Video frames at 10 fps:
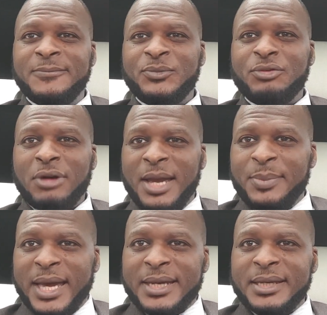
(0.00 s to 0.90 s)
right
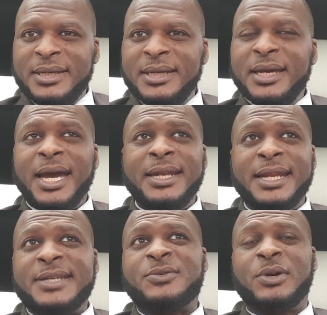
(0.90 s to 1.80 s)
back, and
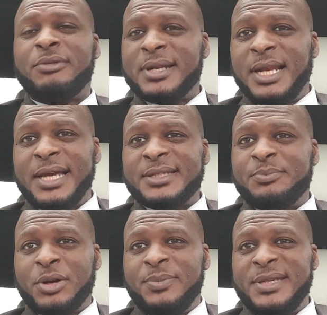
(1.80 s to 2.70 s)
that's where I'd like to
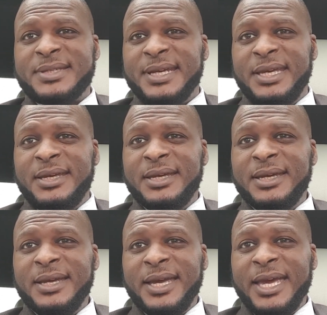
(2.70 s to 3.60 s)
probably see
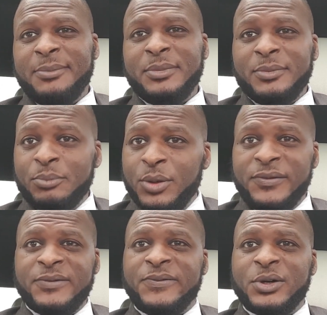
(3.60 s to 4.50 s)
him
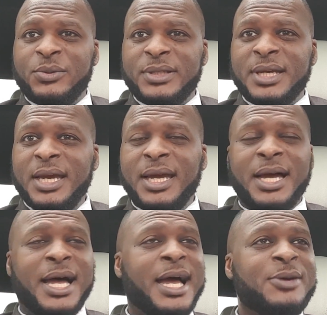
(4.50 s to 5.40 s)
moving forward.
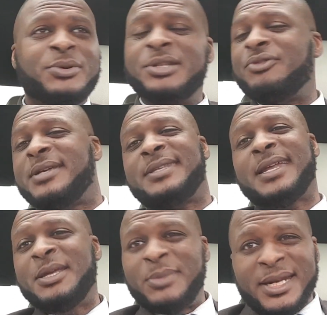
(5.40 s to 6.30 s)
I wouldn't trust that
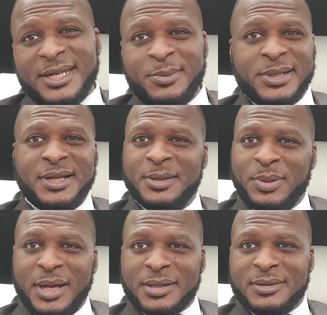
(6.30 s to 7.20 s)
the man in the middle of the
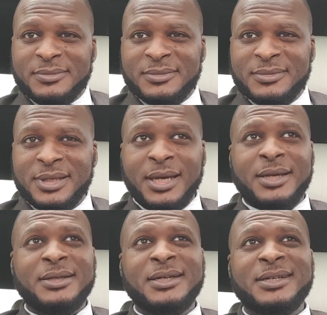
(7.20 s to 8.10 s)
park. Yeah,
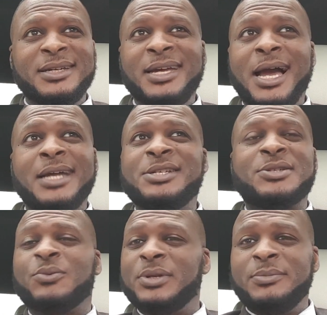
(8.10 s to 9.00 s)
I just
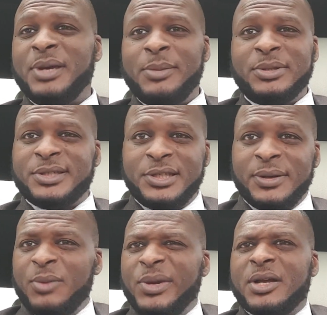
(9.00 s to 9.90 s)
wouldn't be able to do it.
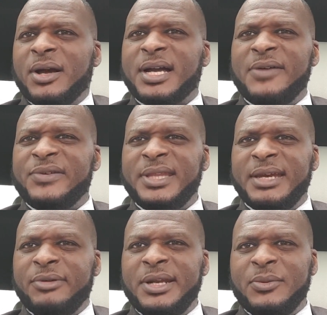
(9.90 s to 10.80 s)
And we got covered
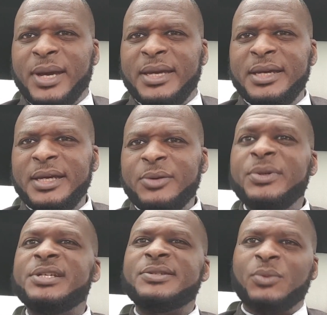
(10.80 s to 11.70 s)
there anyway,
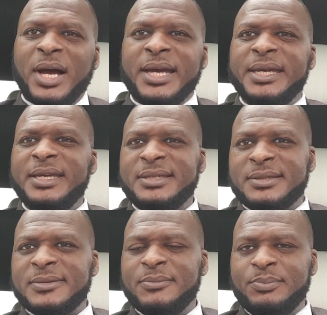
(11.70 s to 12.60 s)
which is why he's
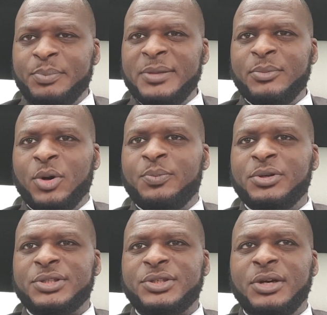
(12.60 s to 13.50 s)
been more
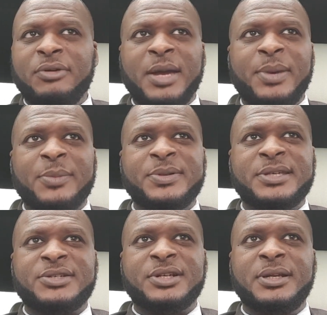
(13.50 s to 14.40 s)
pushed to a right back
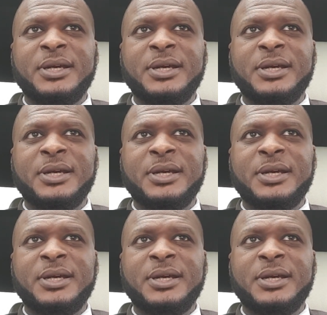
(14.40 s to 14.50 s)
position.